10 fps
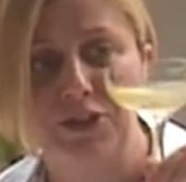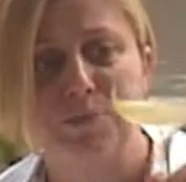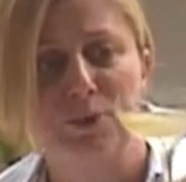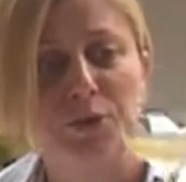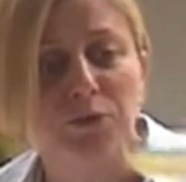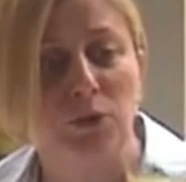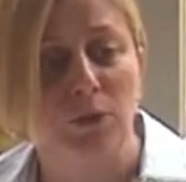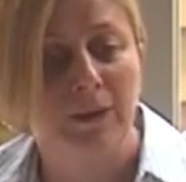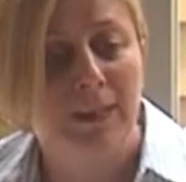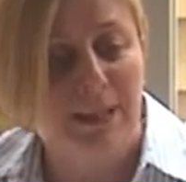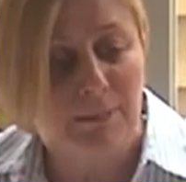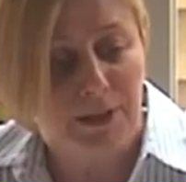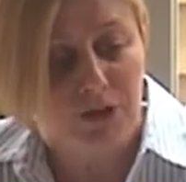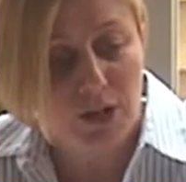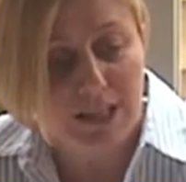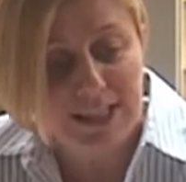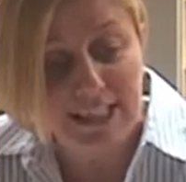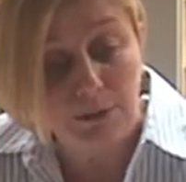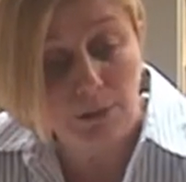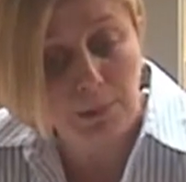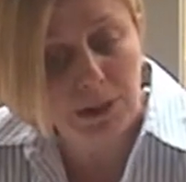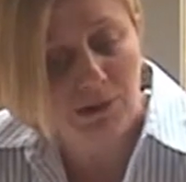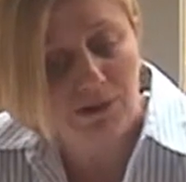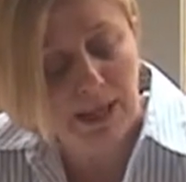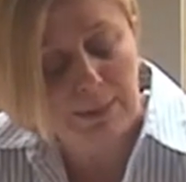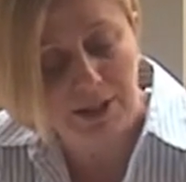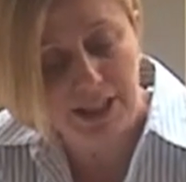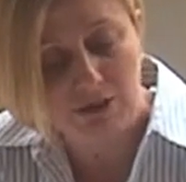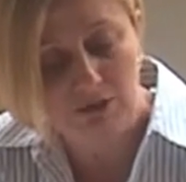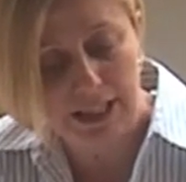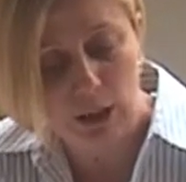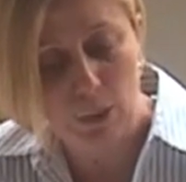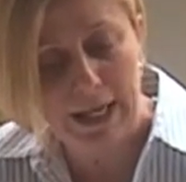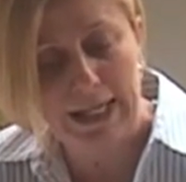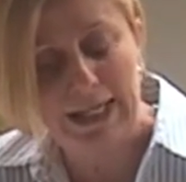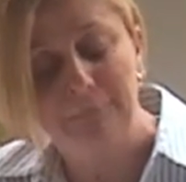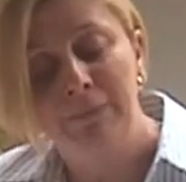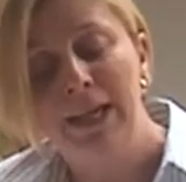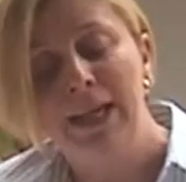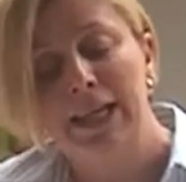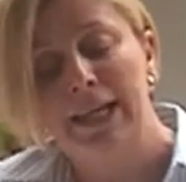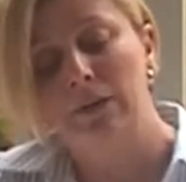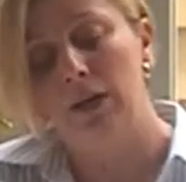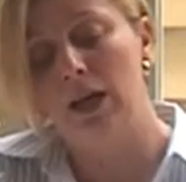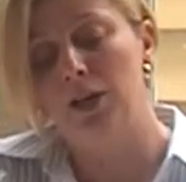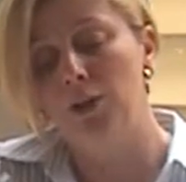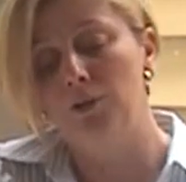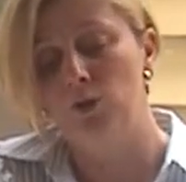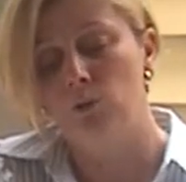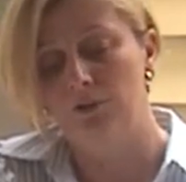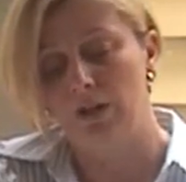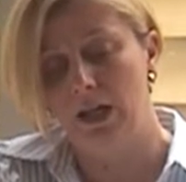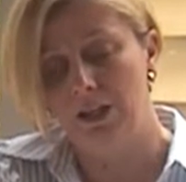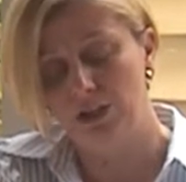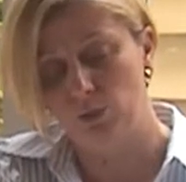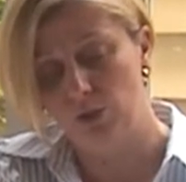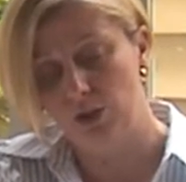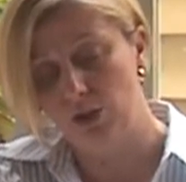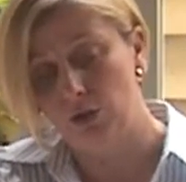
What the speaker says: It's beautiful. But as you can see, the bubbles are evaporating really quickly. Now, another form of glass that was